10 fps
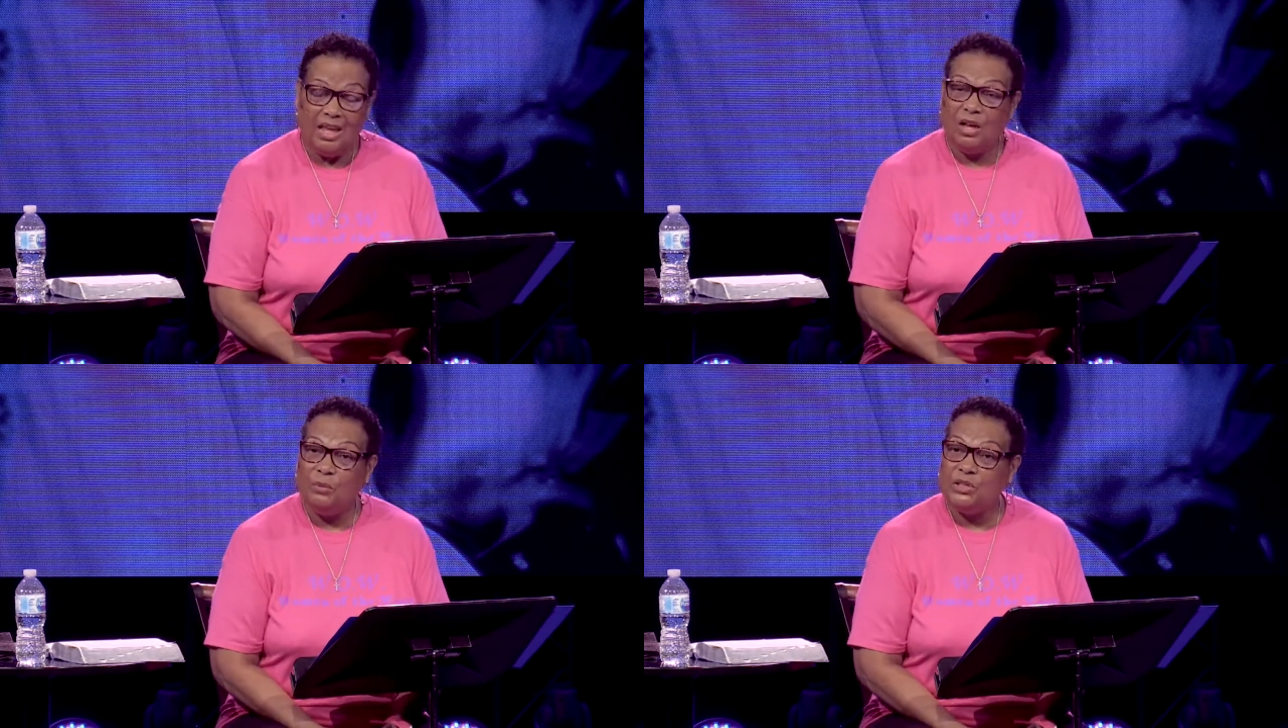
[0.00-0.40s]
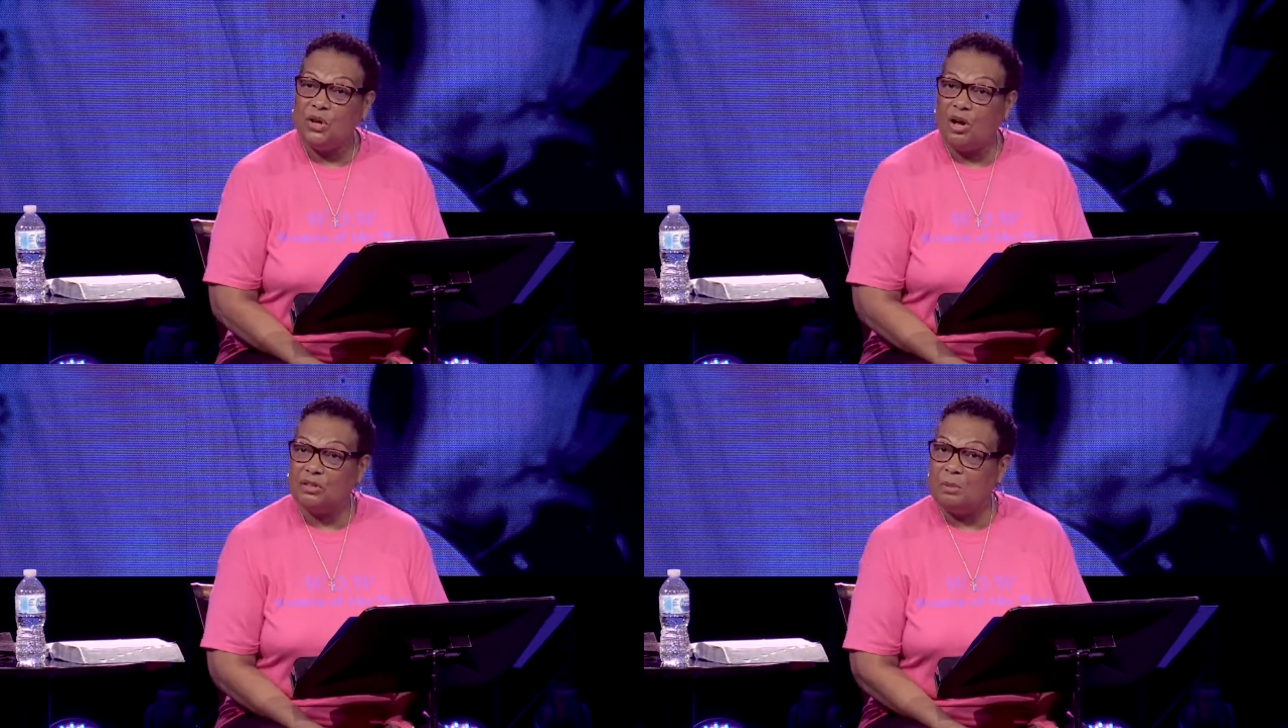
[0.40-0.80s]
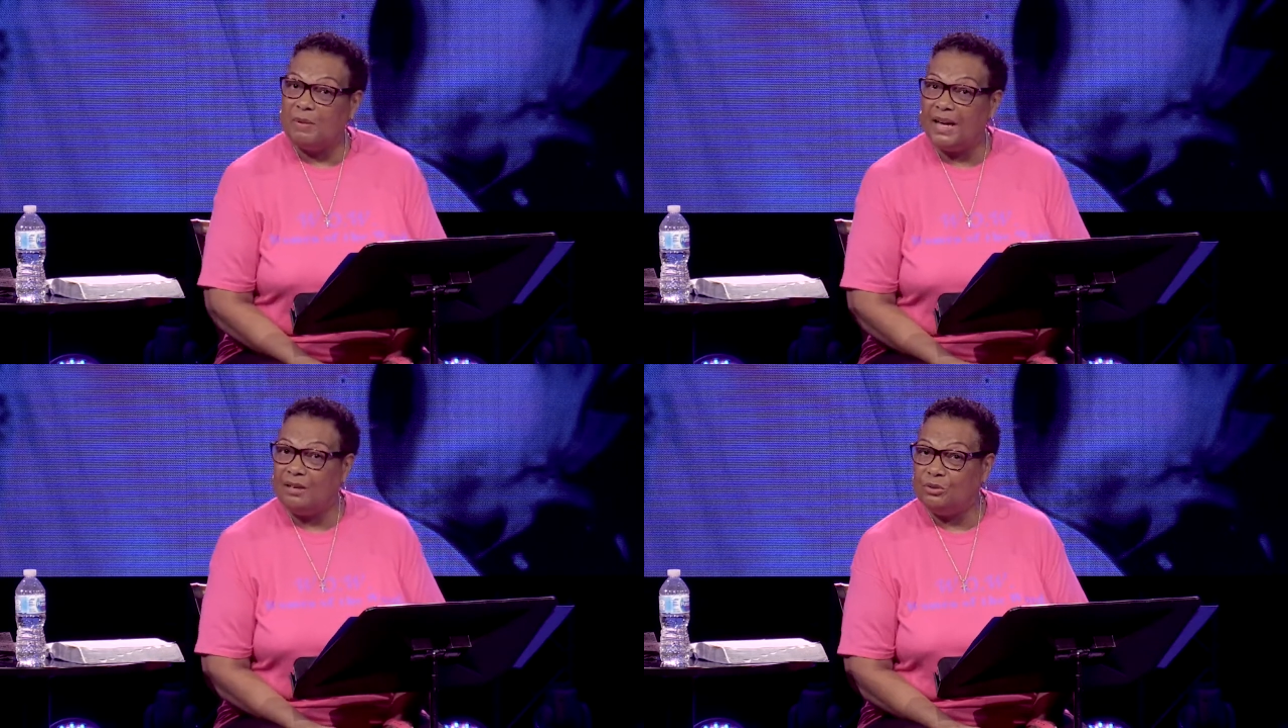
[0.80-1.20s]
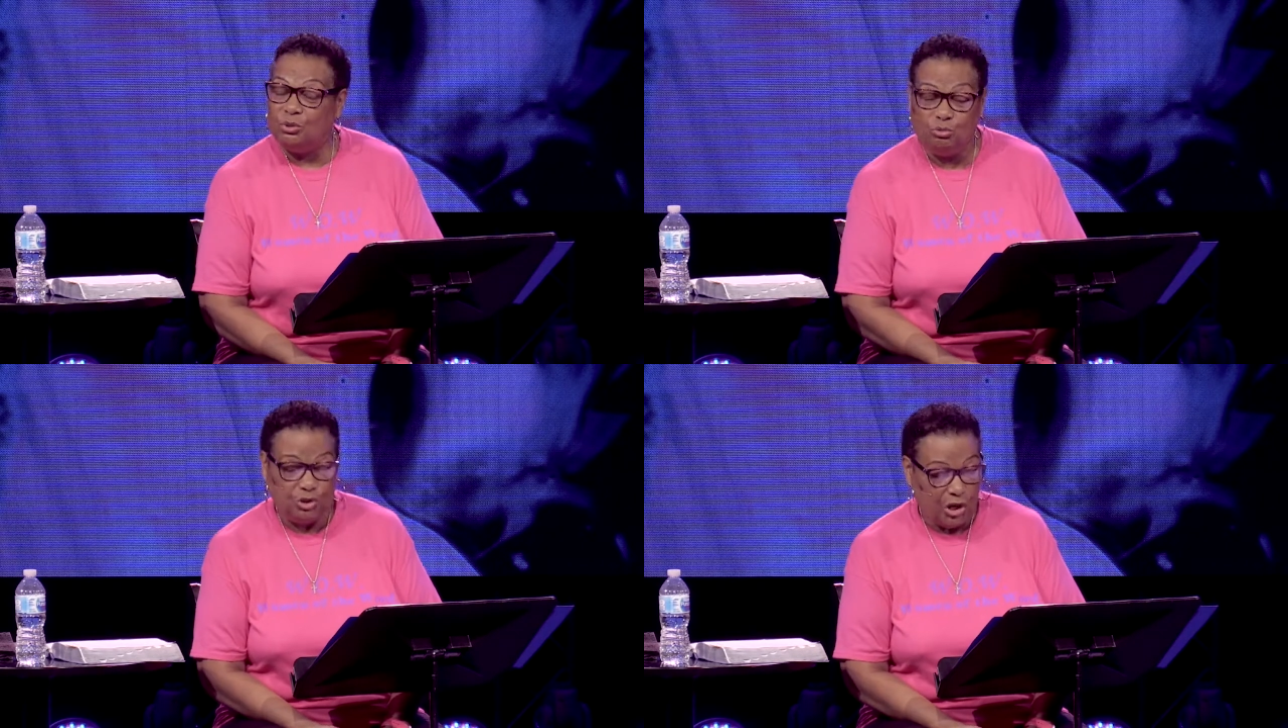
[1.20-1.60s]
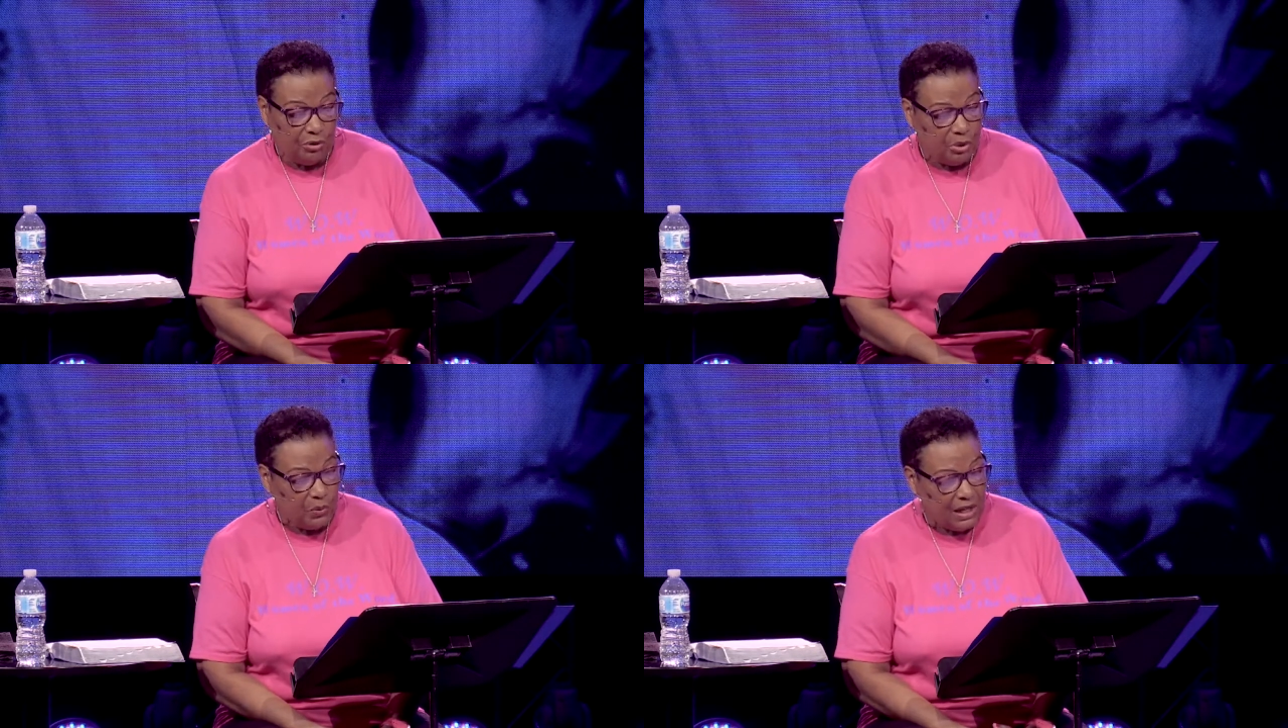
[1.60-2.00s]
We talked about who
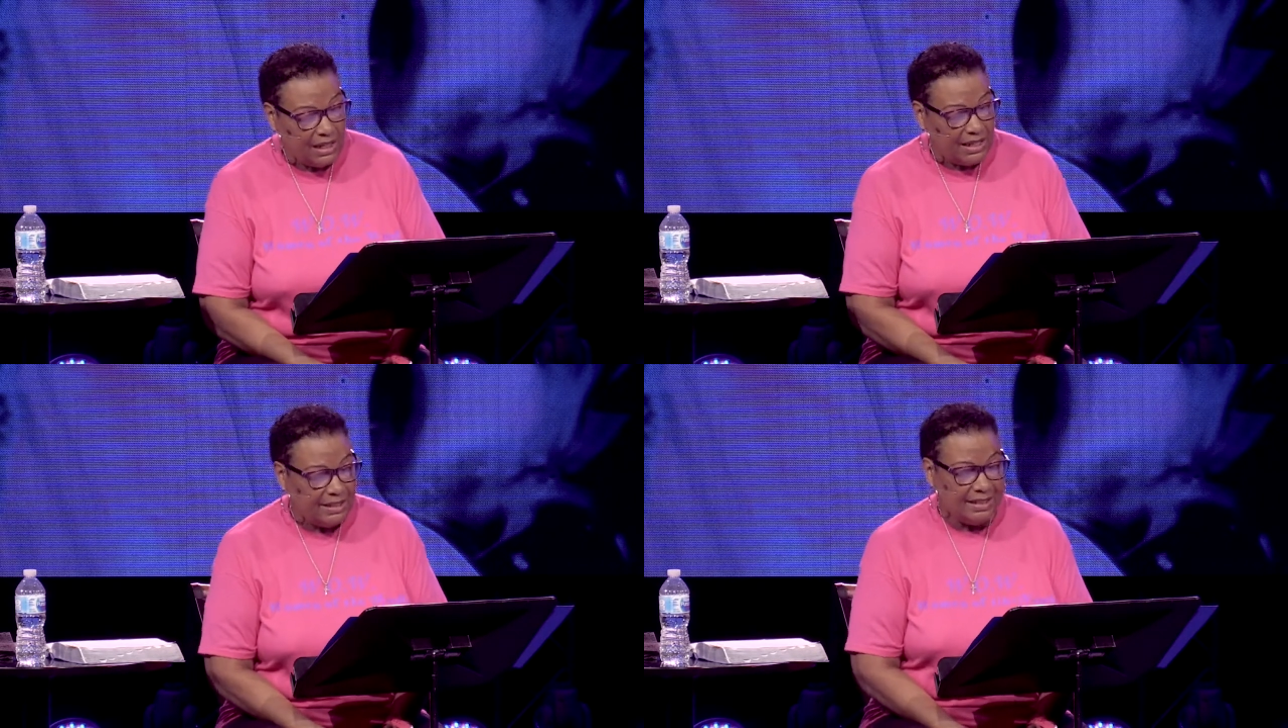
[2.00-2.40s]
Jonah was,